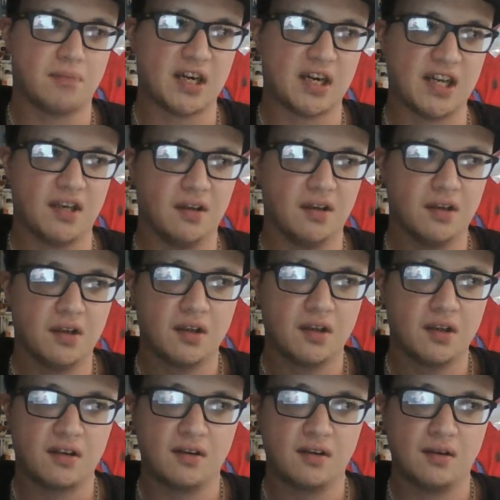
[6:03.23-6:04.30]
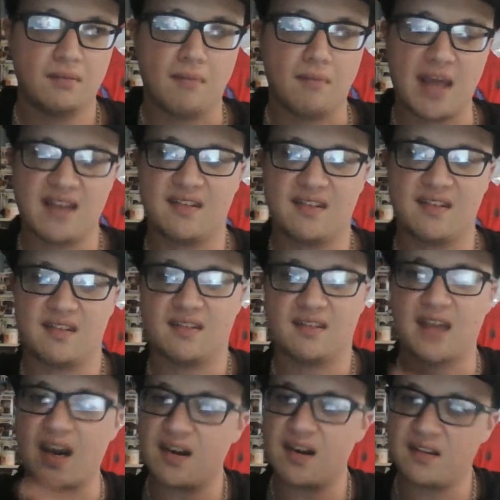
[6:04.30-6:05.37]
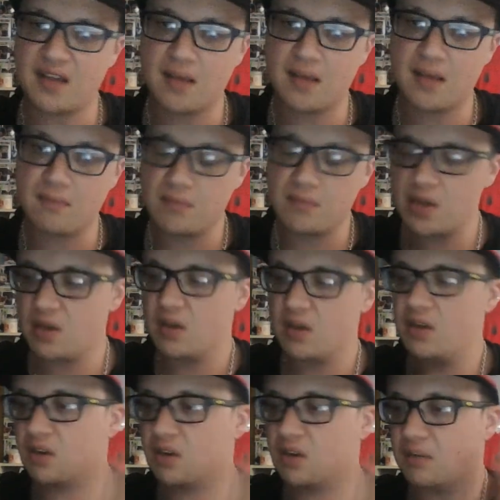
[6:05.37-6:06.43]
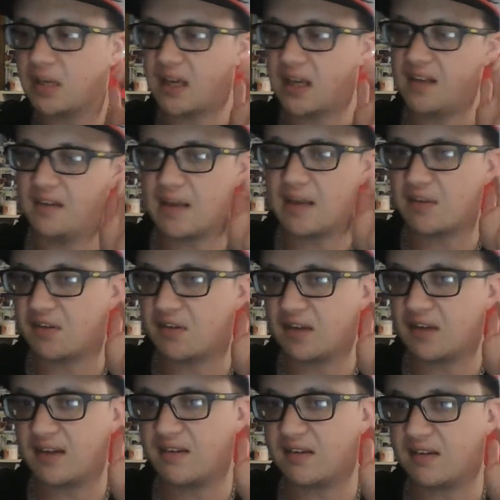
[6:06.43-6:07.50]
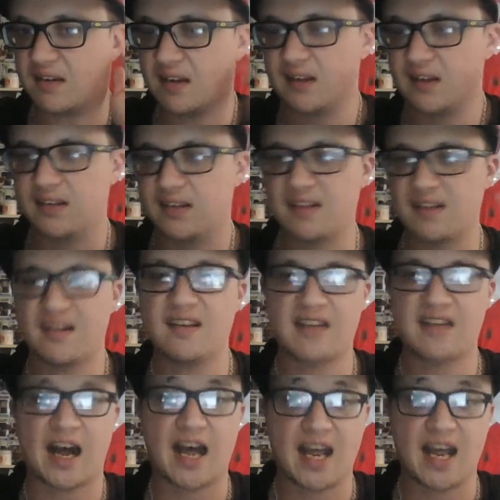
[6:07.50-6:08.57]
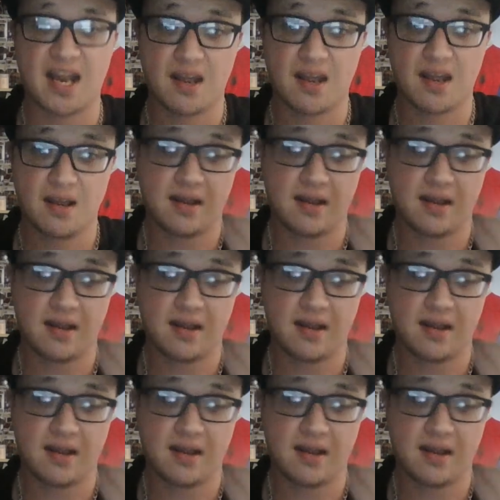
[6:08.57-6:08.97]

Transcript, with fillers: but makes scares him because Nemesis doesn't die.